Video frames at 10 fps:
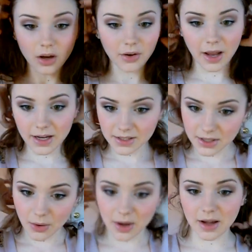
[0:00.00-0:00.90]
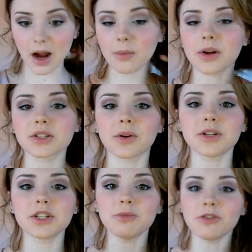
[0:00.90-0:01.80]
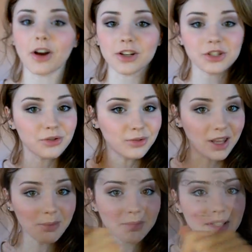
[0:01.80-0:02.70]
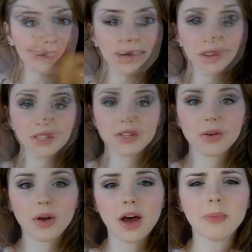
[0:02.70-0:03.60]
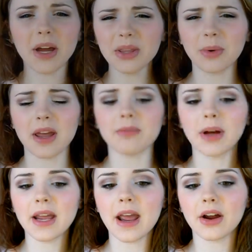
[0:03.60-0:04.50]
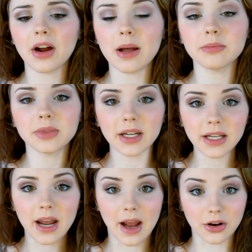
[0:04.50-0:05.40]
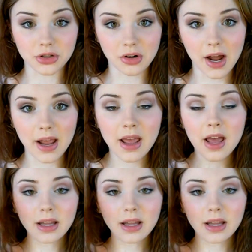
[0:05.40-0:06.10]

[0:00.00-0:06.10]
Okay, so now we are just going to move on to lips. Okay, so by the way, my hair, I'm letting it air dry.